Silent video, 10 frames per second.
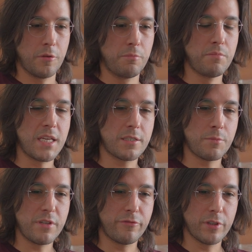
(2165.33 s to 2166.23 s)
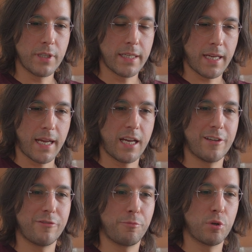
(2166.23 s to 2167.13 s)
makes me feel like I
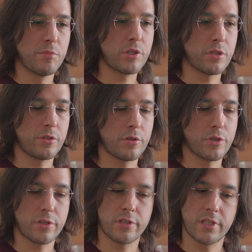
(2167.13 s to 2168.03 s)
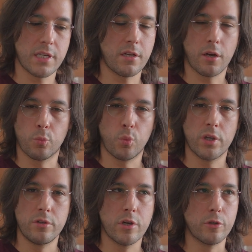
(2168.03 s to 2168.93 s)
have permission to just sit on
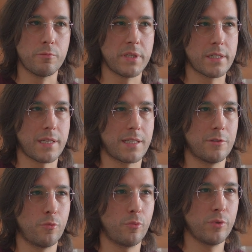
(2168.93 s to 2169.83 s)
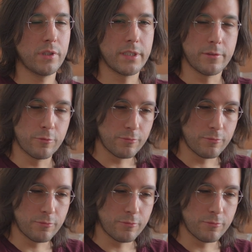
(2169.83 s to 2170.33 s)
one note, because I can really